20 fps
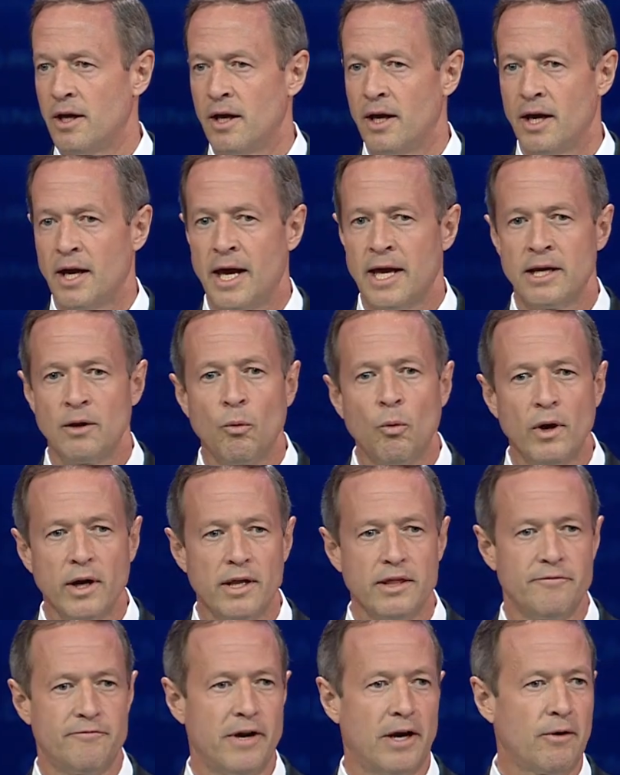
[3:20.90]
And at one of
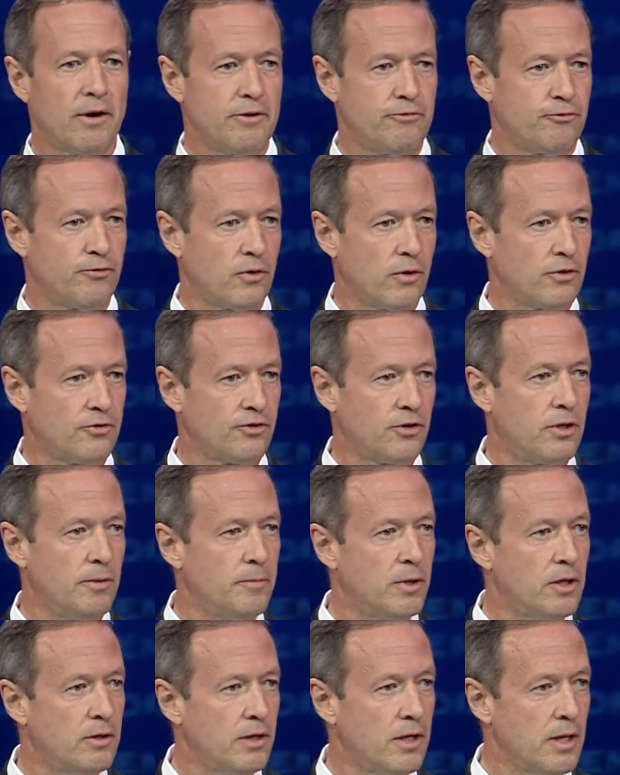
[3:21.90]
the very first
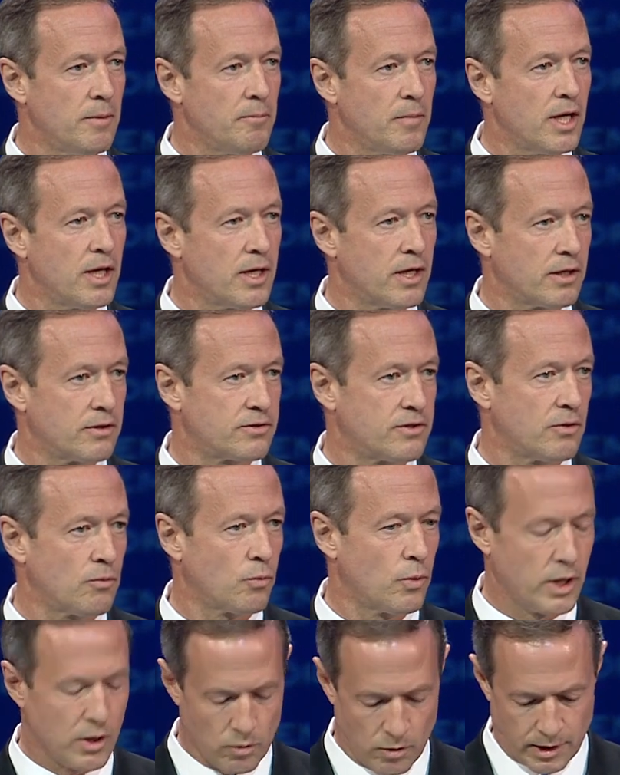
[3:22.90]
community meetings that
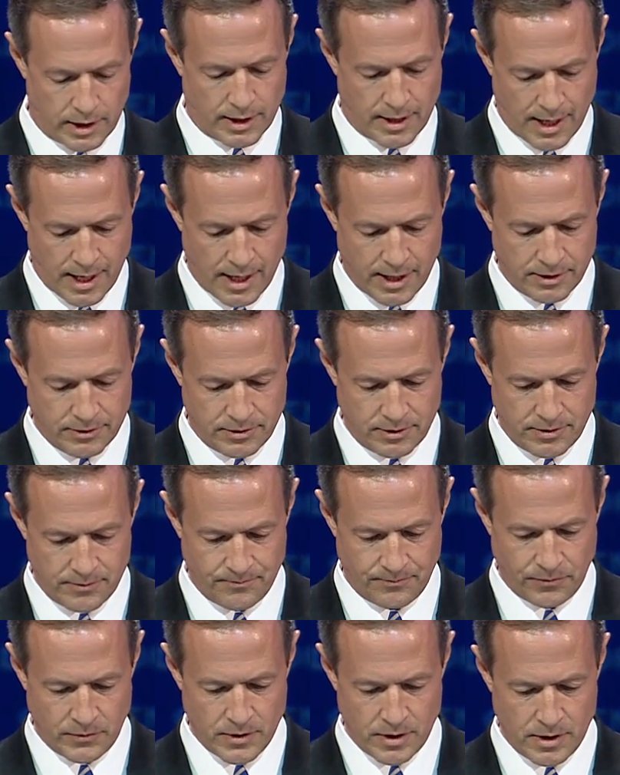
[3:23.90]
we organized
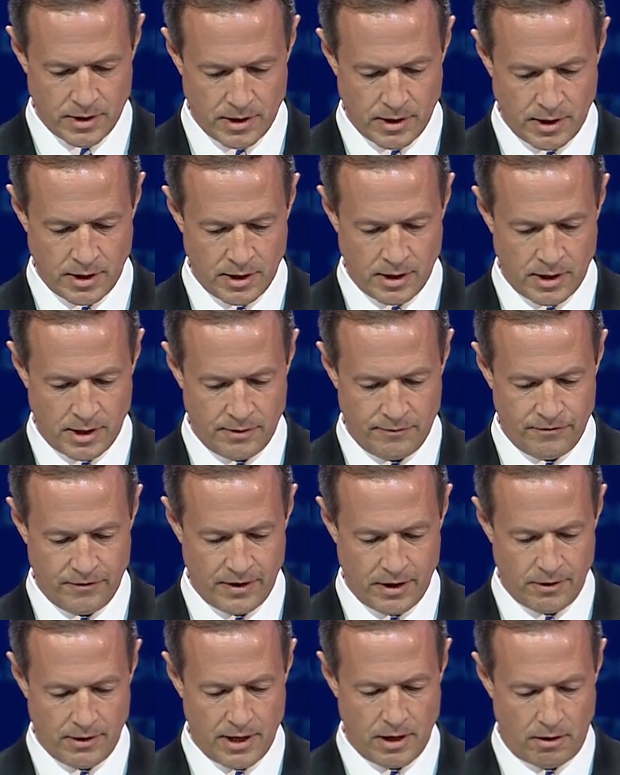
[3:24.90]
in a
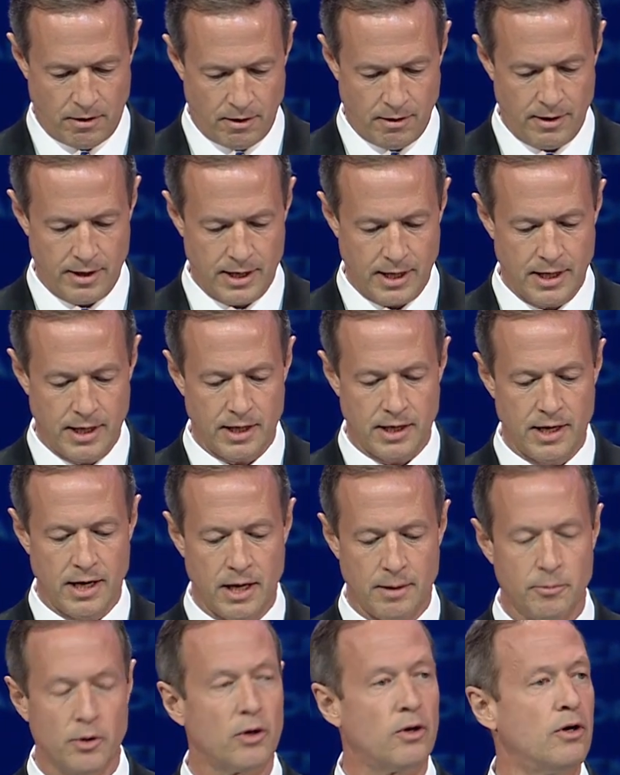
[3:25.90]
very hard-hit
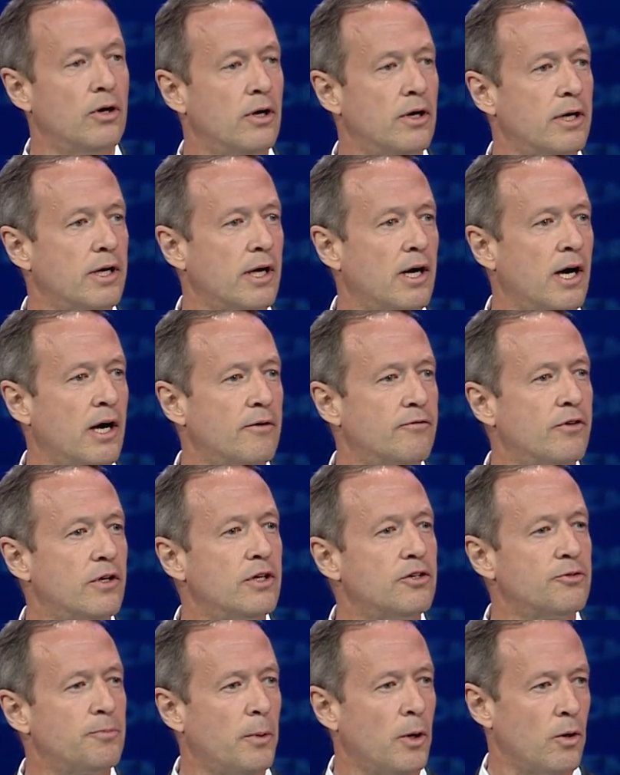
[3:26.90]
neighborhood of
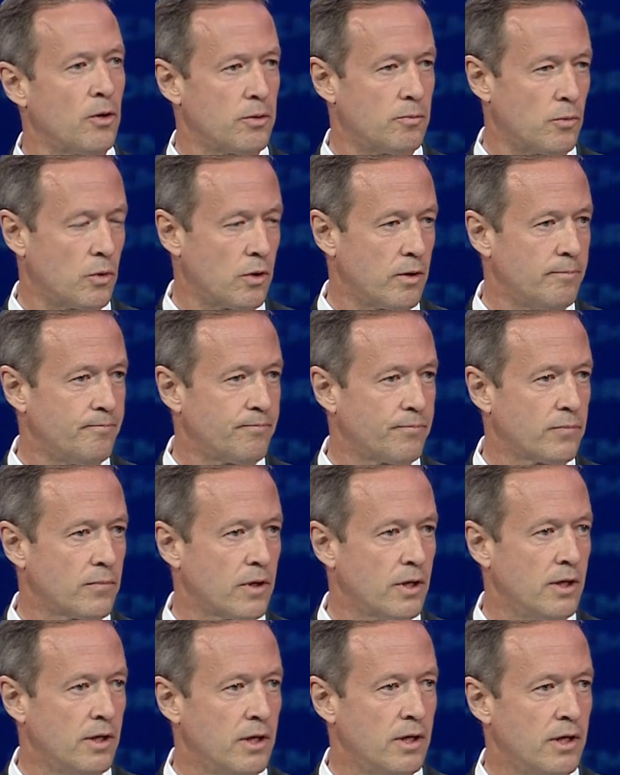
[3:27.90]
East Baltimore,
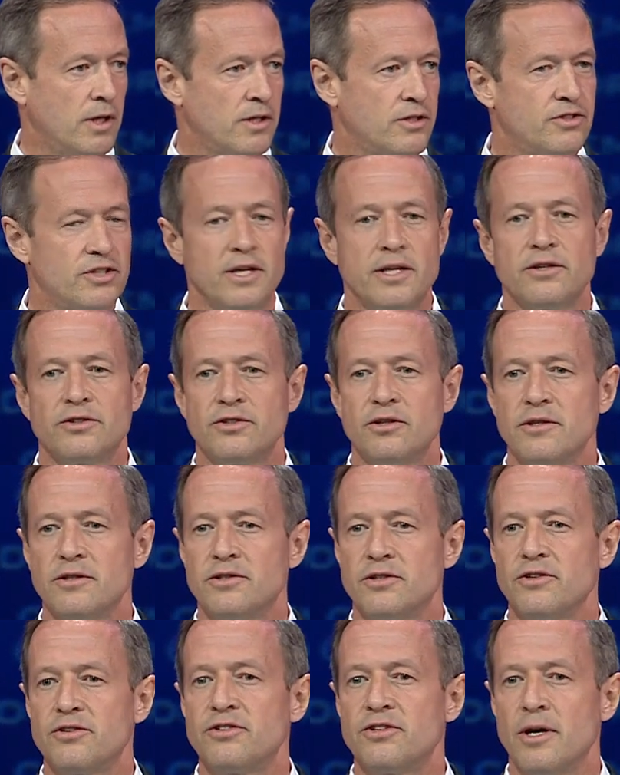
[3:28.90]

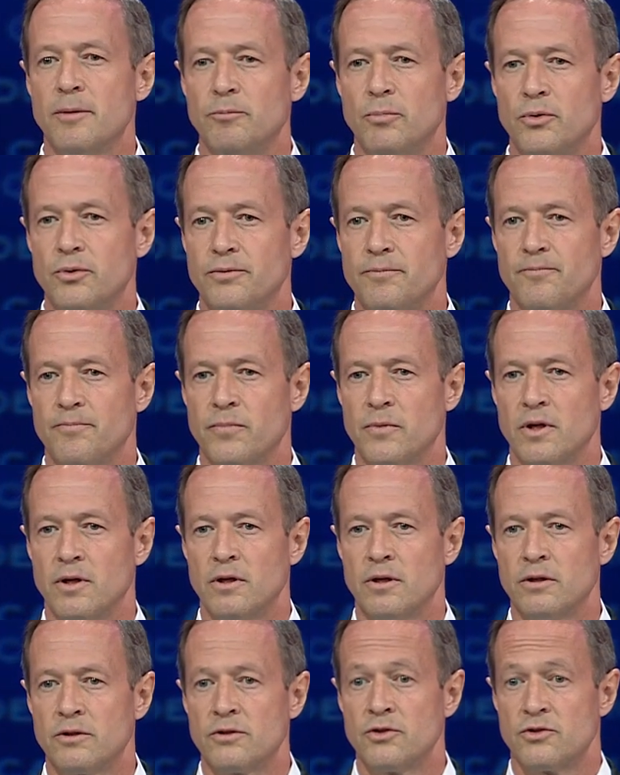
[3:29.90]
citizens assembled
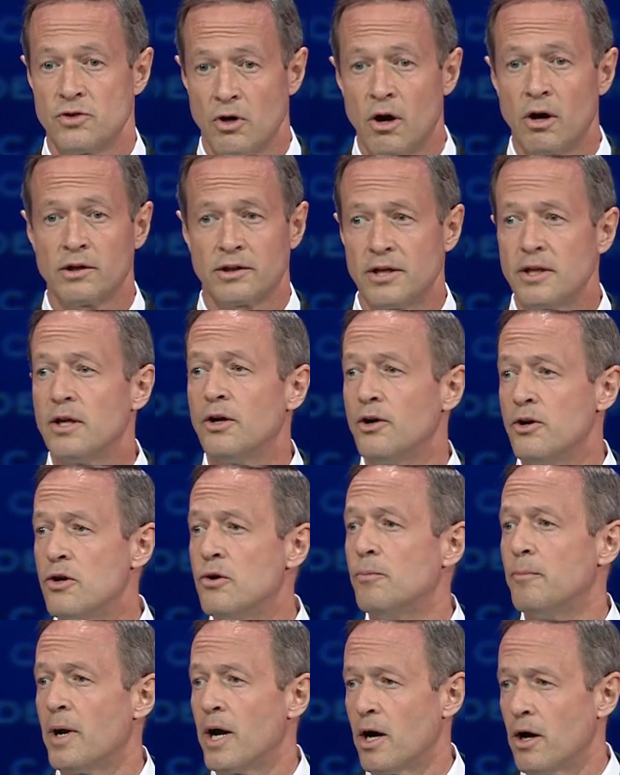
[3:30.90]
to talk to their new
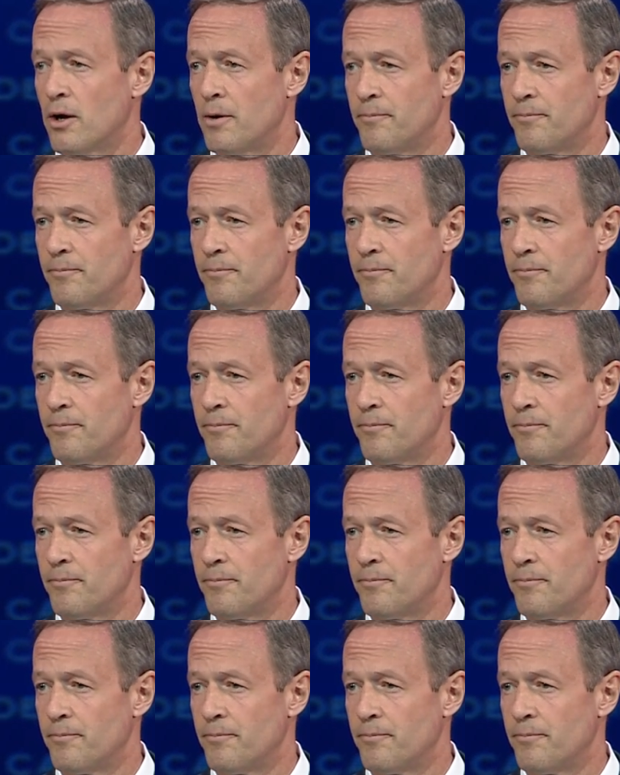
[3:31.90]
mayor,